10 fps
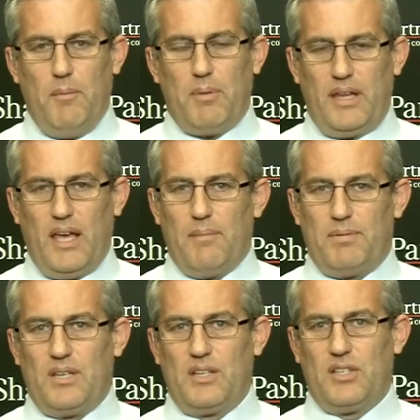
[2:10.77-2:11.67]
But yeah,
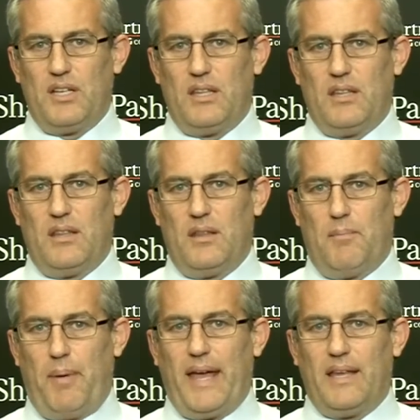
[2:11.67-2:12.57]
potentially the
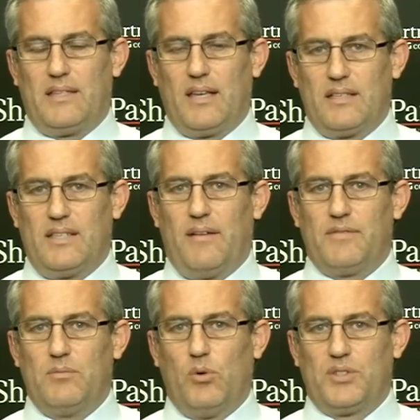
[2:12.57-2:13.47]
bank does have
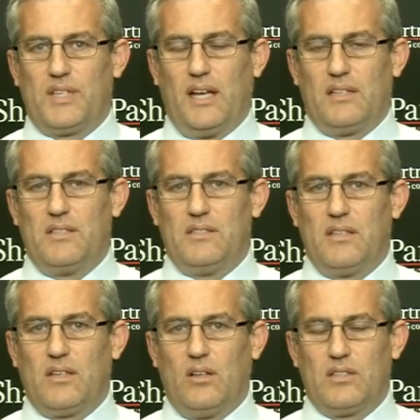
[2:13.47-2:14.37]
some more skeletons
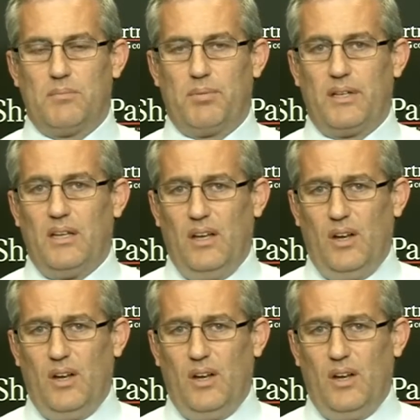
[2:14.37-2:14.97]
in the closet, but